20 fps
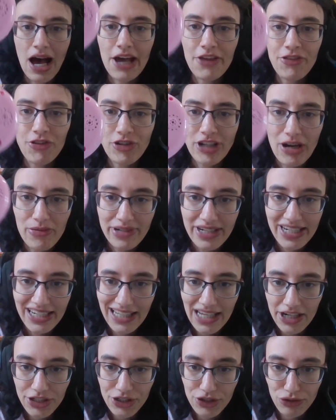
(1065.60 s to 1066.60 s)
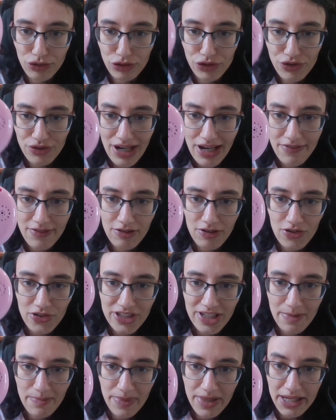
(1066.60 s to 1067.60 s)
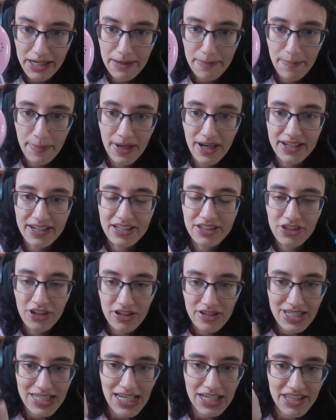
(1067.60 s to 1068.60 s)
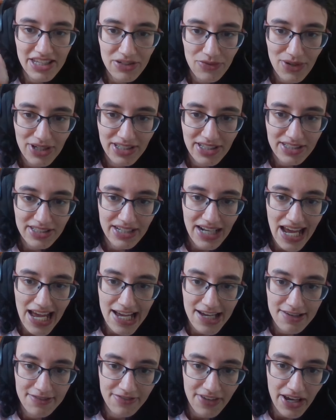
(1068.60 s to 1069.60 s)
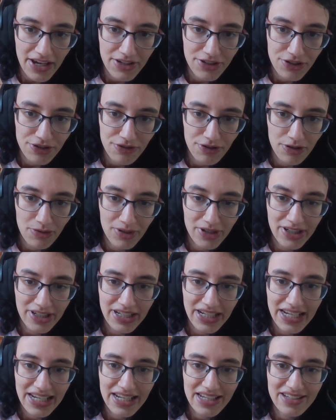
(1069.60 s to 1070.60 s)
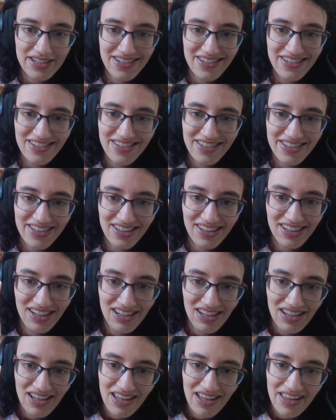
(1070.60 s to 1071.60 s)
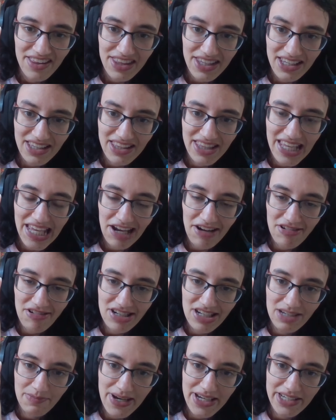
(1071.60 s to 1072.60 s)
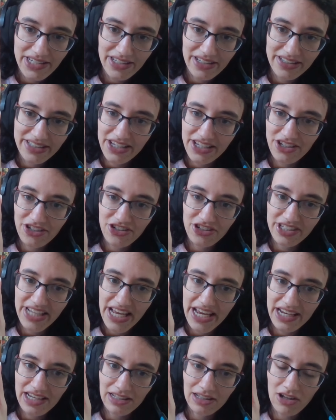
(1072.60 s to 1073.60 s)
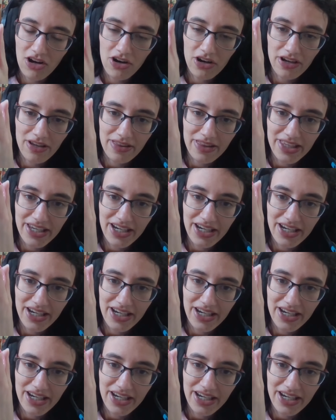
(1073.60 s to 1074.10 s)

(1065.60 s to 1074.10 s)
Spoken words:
I thought I would need like a screwdriver or something, but it turns out this one doesn't have a screw on it. It is just a thing there, and it basically says you just take a long,